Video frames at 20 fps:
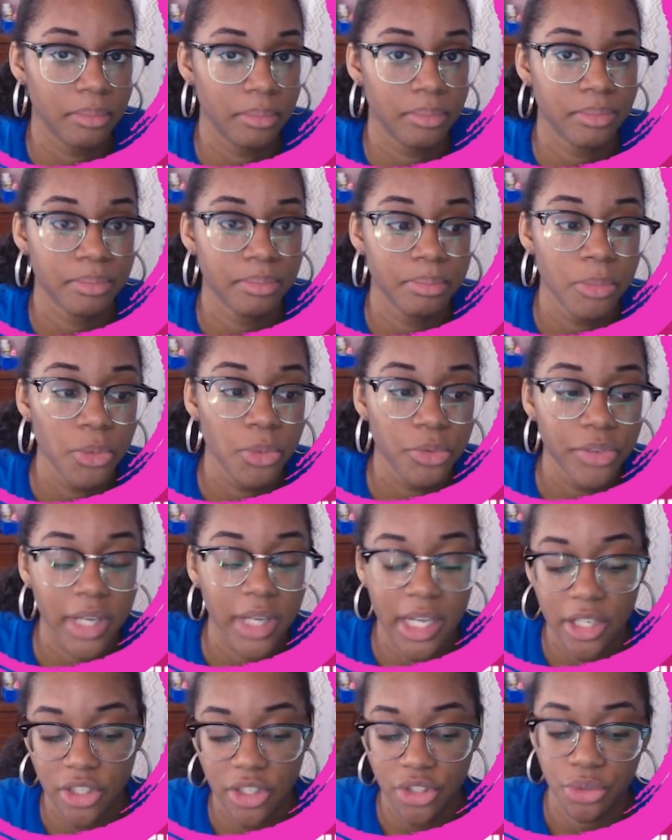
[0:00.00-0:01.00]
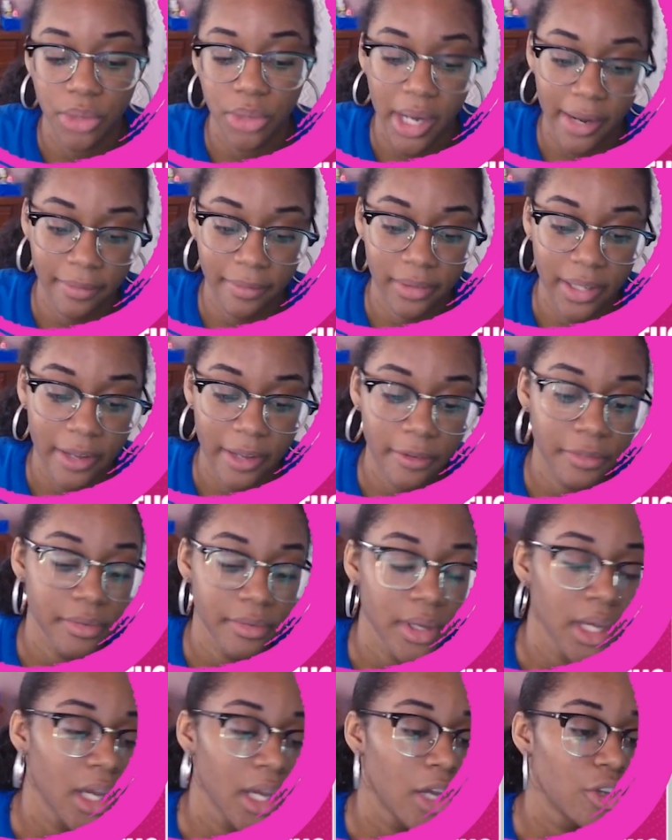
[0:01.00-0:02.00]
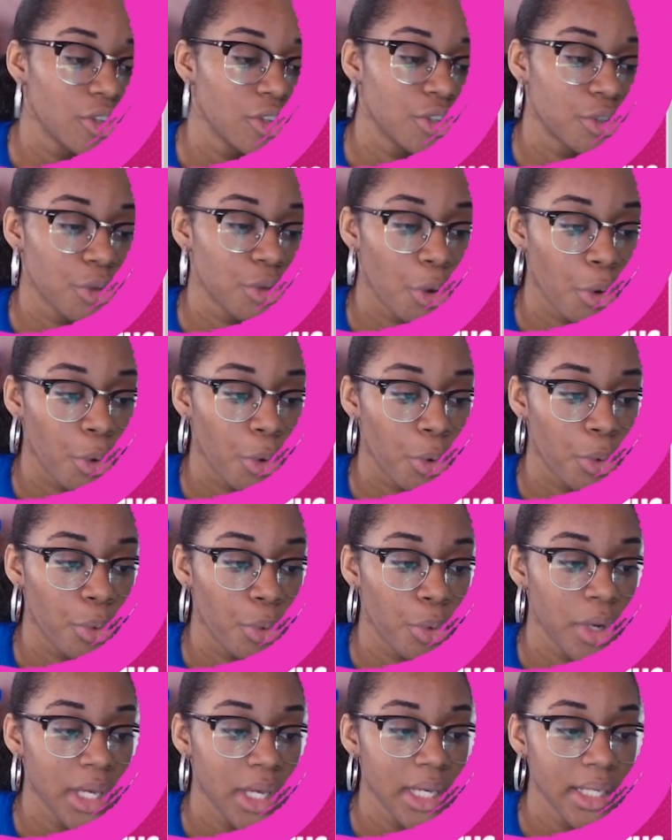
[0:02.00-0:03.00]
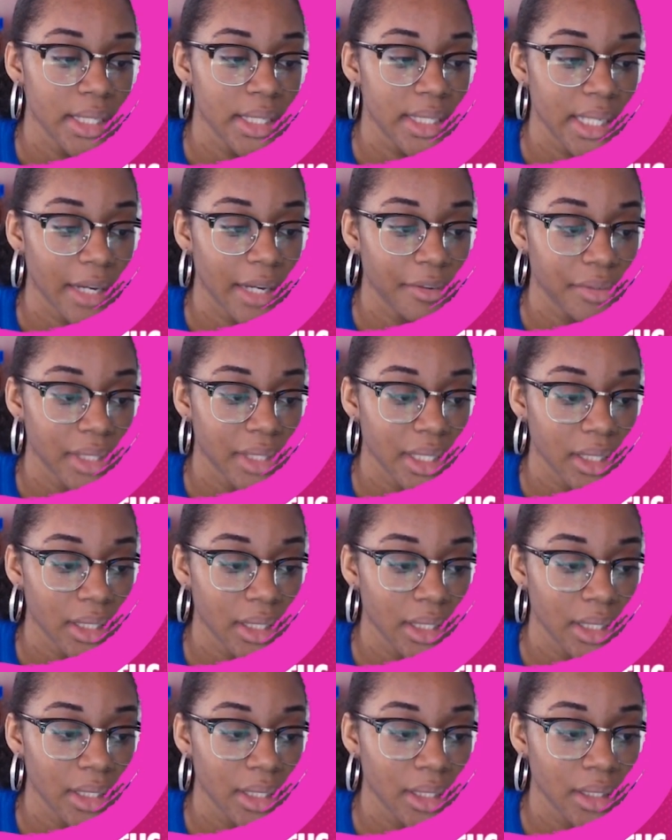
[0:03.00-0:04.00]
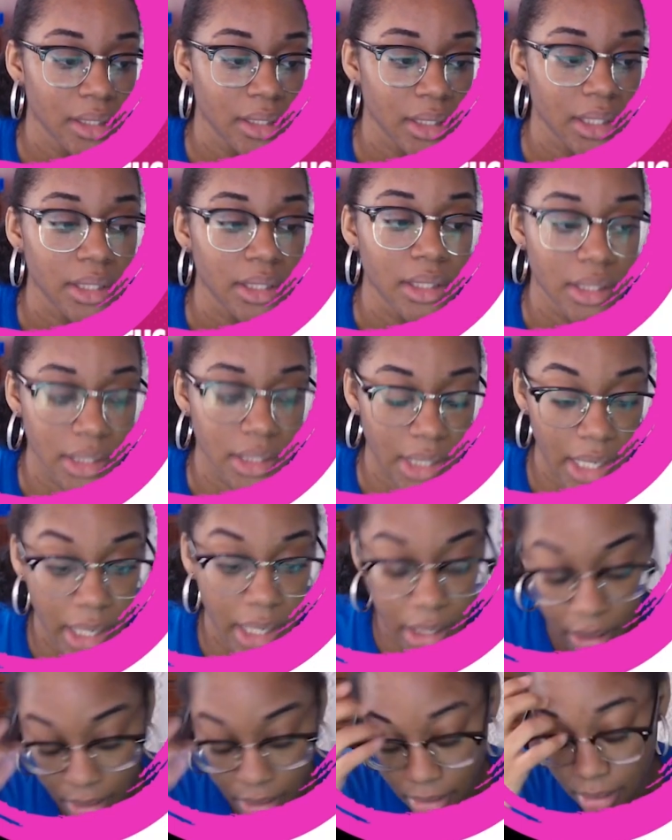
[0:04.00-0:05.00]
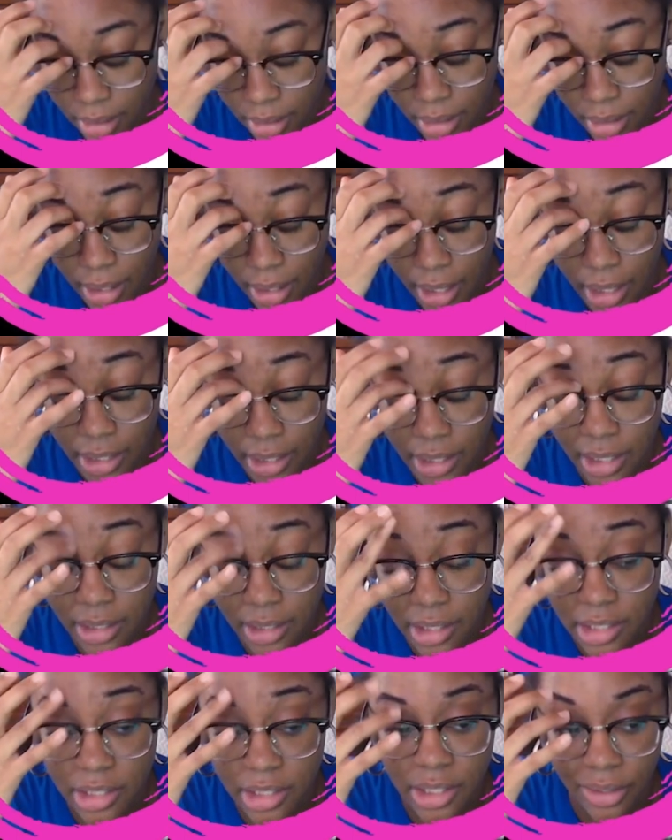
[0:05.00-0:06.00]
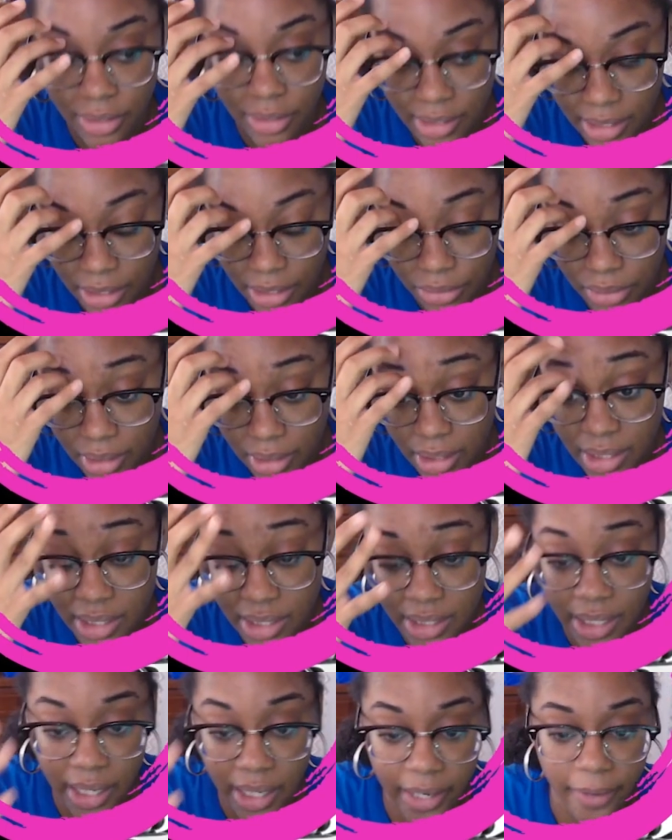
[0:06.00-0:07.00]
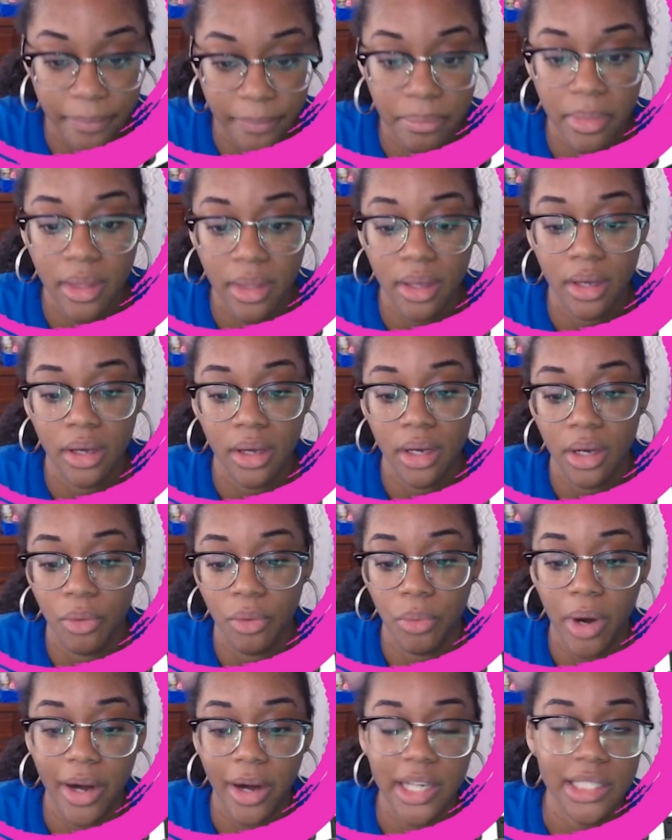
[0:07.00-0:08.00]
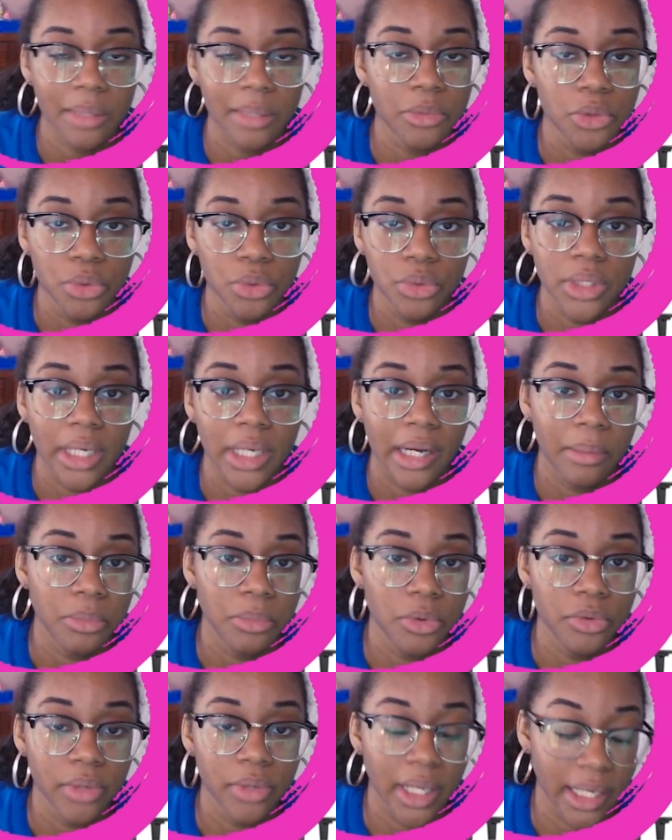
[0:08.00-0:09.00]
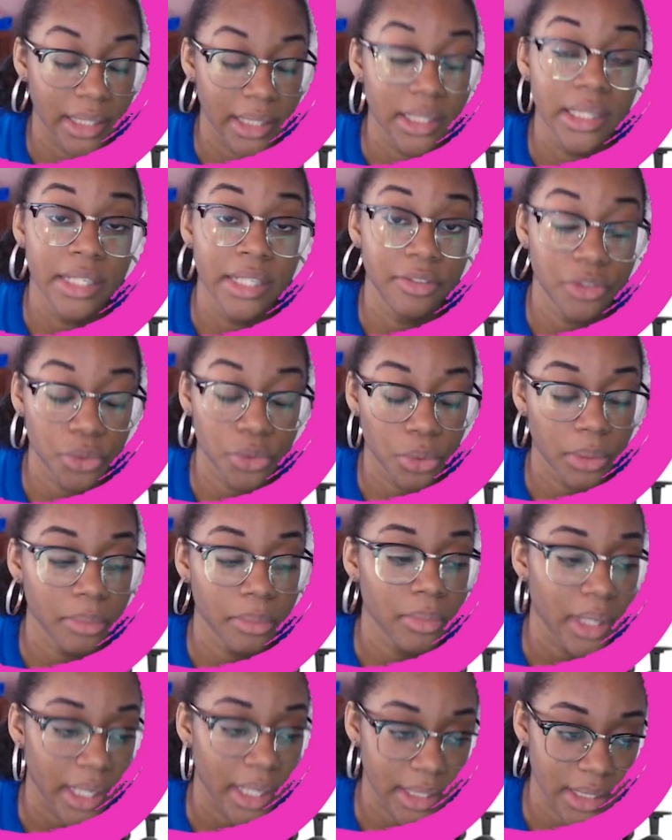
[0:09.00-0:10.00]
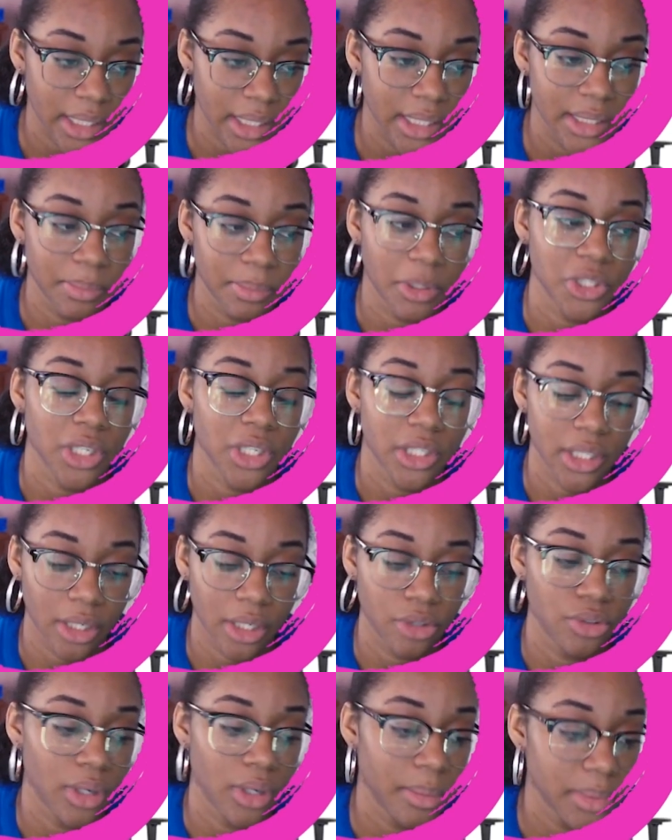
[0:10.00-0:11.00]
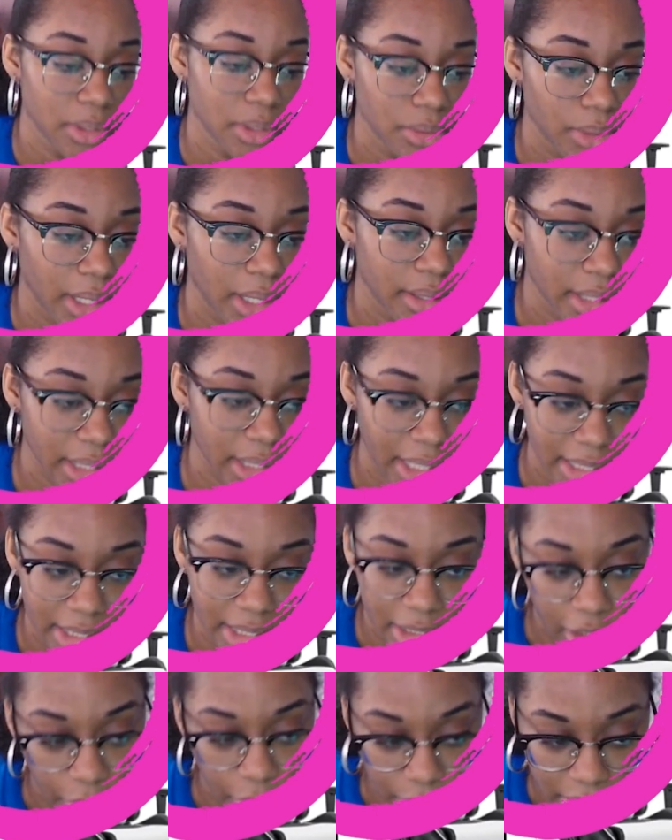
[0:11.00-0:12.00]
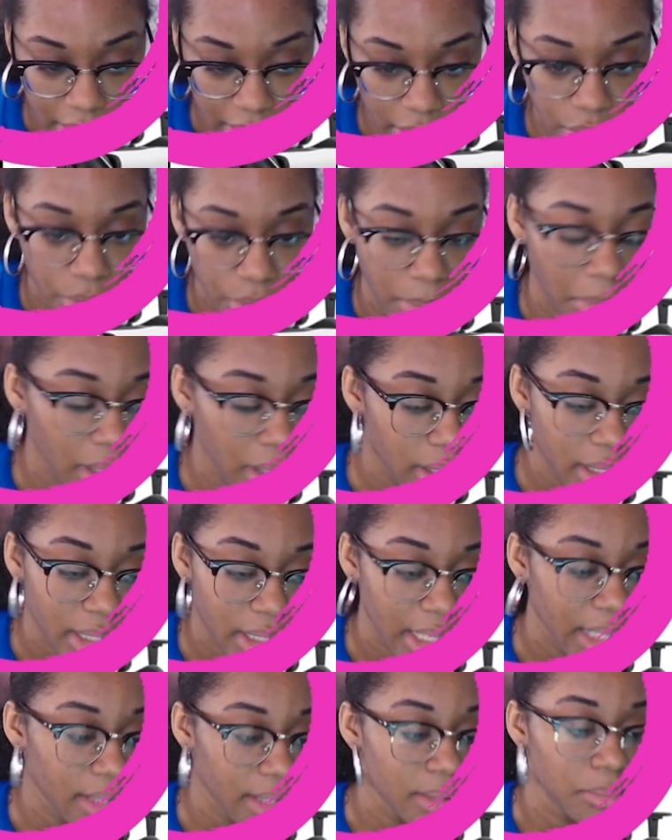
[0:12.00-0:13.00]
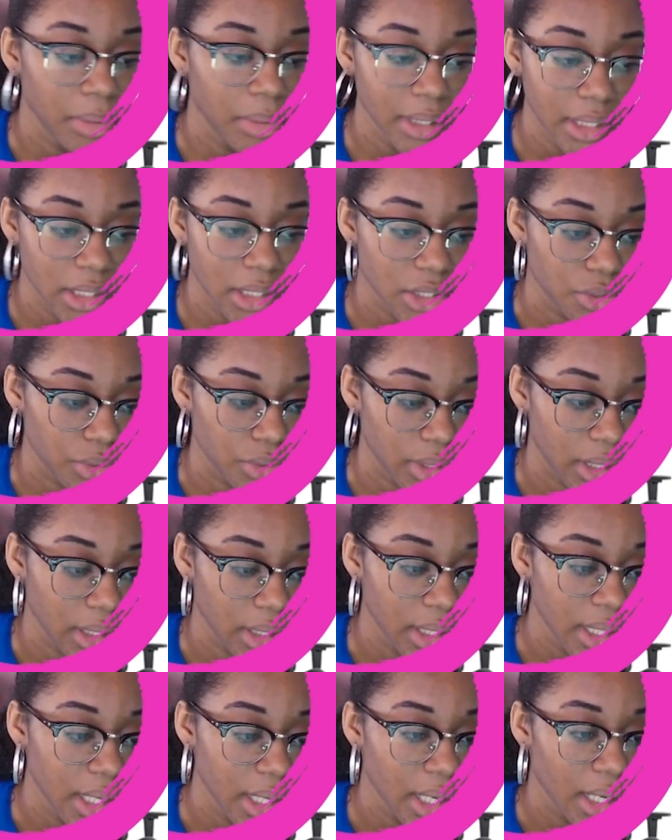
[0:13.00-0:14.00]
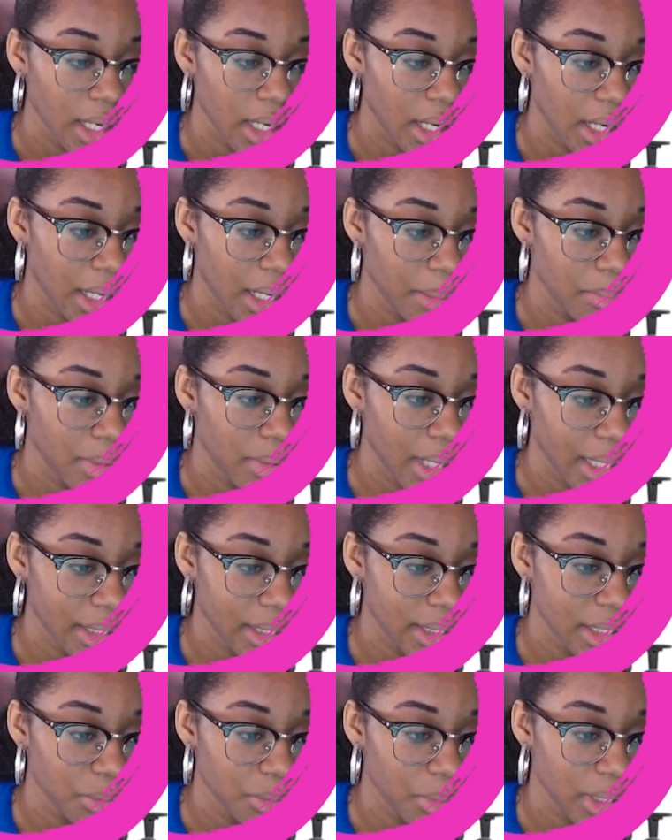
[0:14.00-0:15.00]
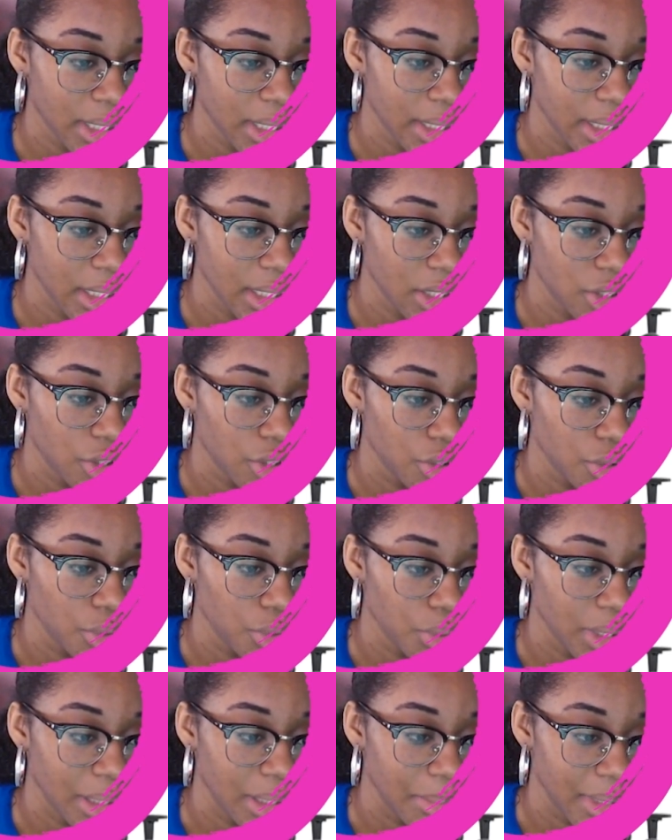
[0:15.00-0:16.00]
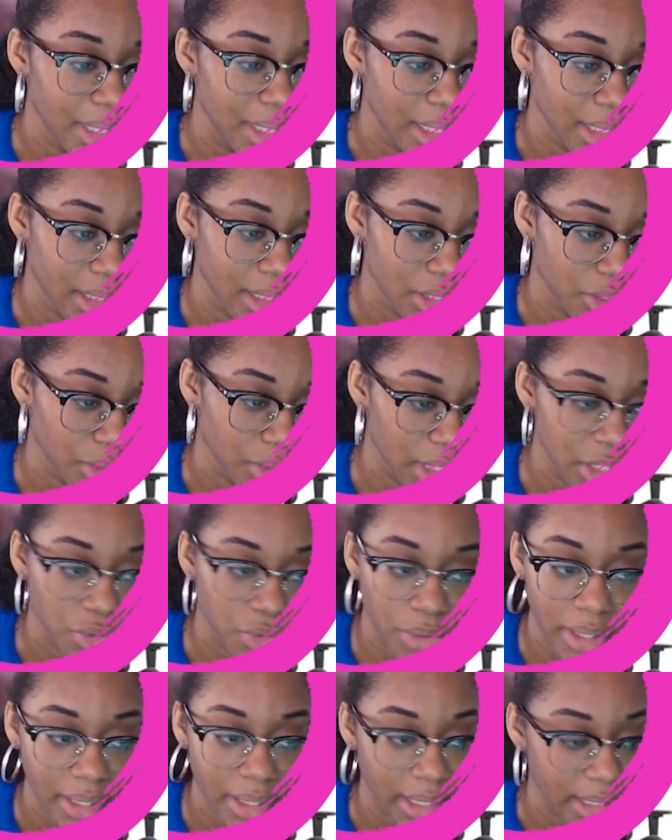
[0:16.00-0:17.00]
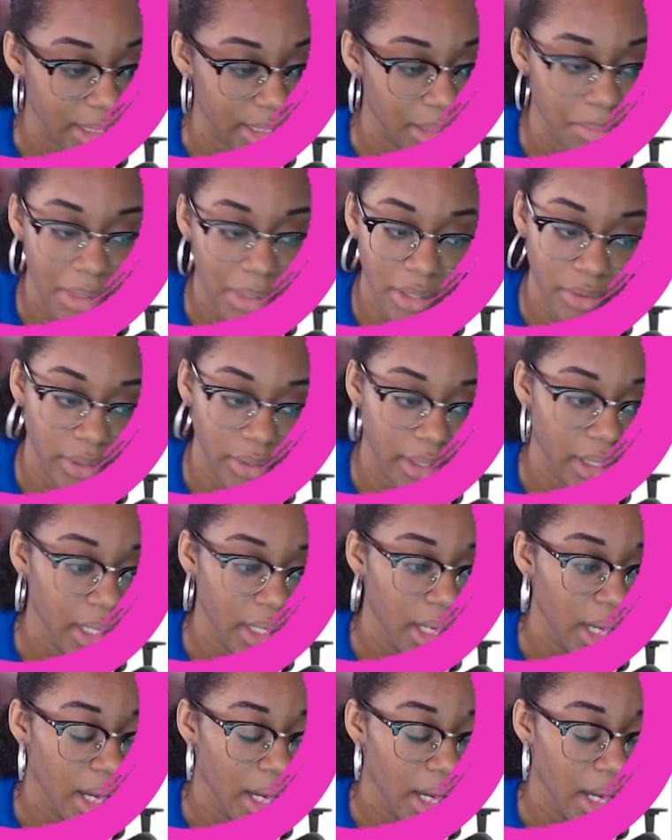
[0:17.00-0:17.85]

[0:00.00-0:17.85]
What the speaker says: move gauges you have left. So he definitely is A. I think his downside really is that every time you use like a move like Leaf Storm, like I said, his special attack drops. So I think that's the downside to it. But other than that, Brendan is great. Brock did what he needed to do in the beginning, so he's right next to Barry.